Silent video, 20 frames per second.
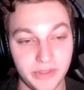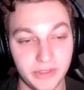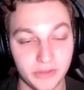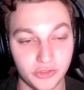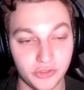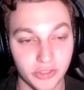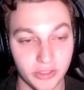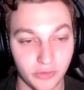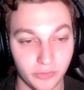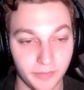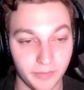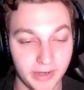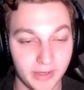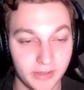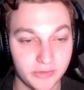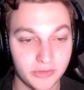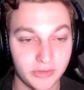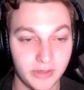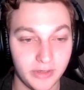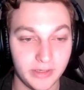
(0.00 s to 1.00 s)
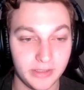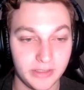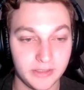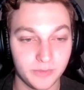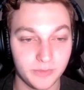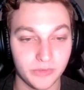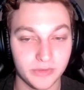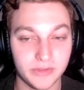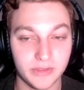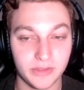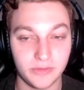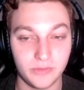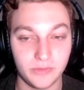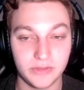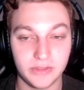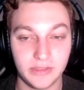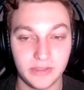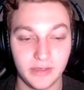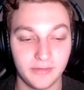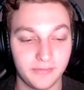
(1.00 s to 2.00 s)
general manager at Esports at
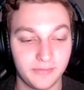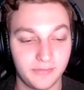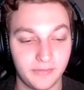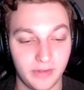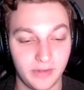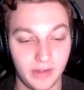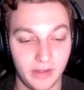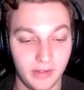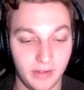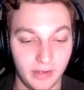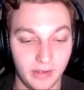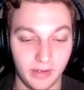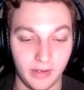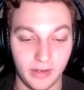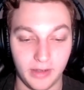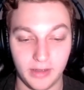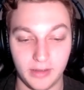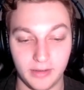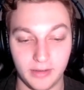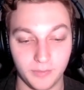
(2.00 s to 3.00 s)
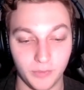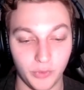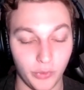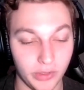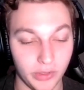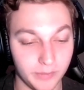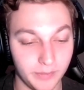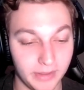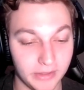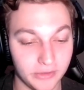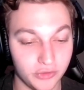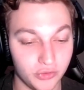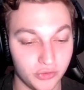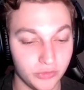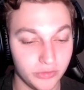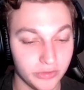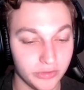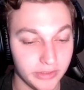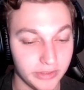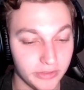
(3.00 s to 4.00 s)
UCF. I'm going into my junior
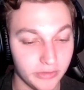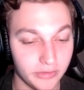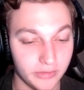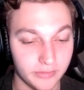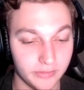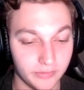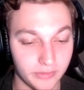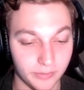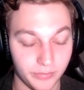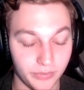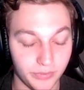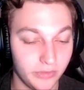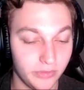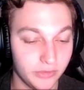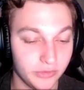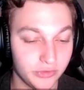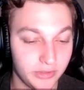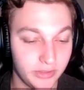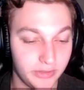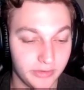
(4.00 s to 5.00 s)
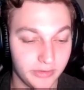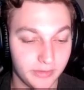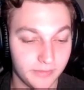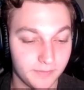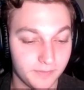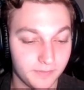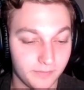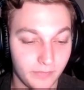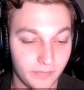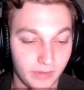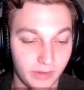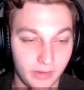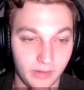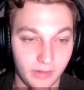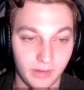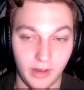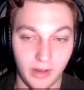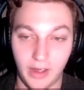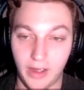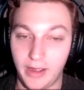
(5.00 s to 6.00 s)
year of computer engineering.
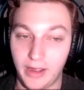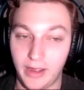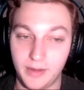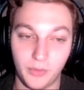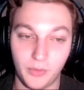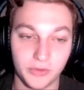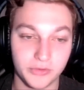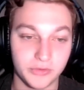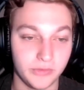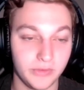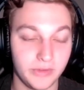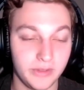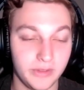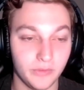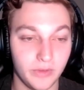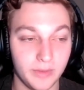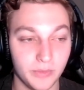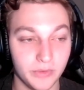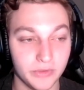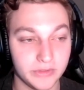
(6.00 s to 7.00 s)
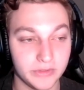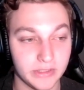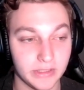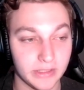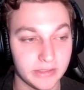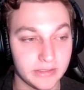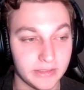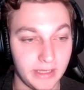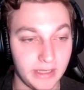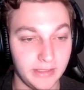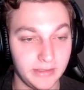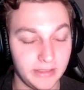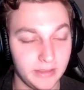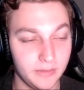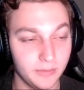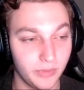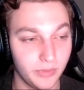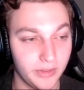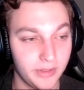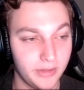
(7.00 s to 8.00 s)
I'm also the Rainbow Six A-team
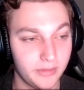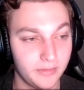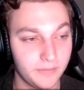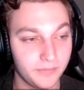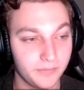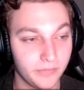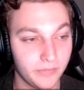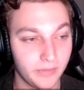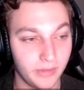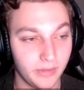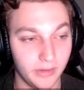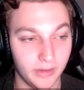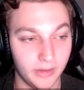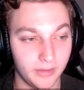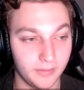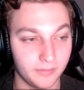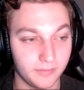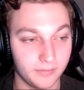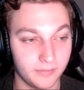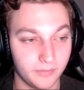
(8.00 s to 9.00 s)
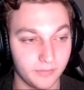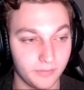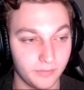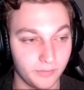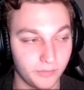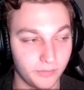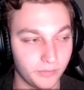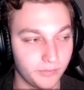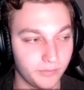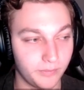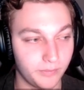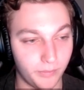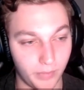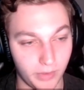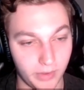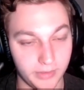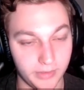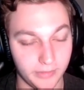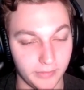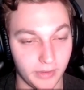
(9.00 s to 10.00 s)
player. I'm
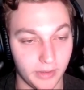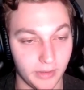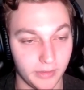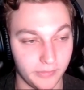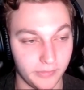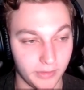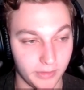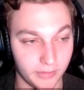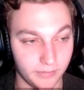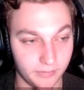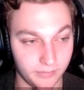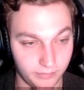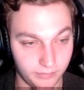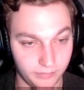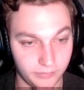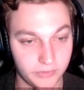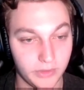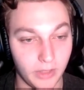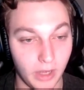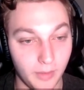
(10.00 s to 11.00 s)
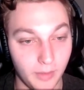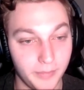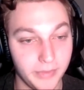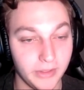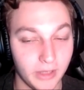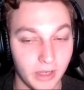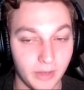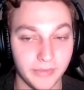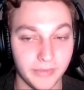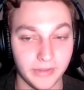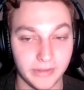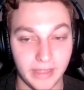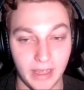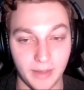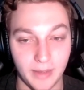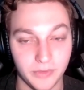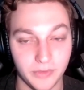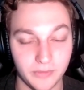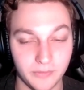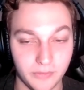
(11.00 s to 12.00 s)
the up-and-coming
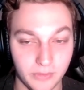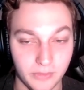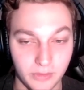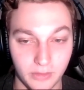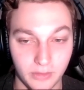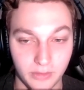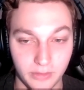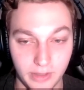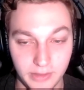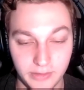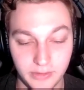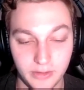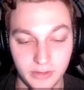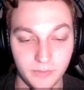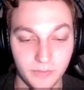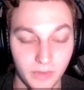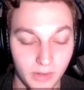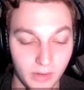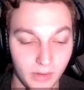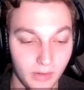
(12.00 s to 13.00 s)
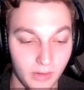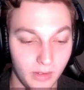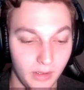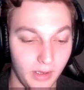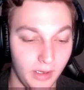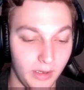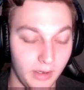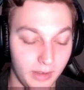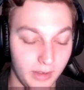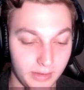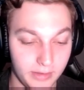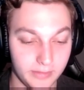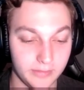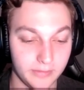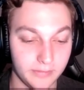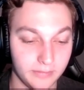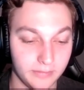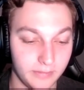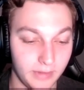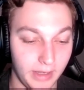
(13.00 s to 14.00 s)
captain for our A-team.
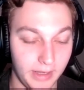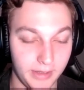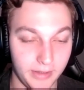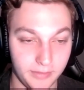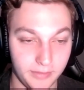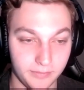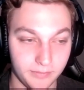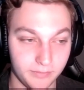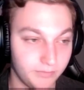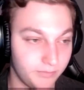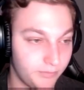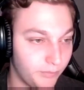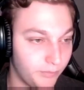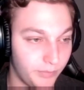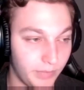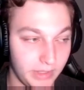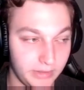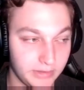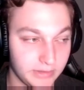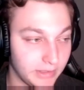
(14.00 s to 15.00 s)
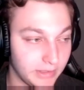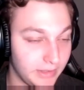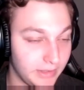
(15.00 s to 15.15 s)
And I basically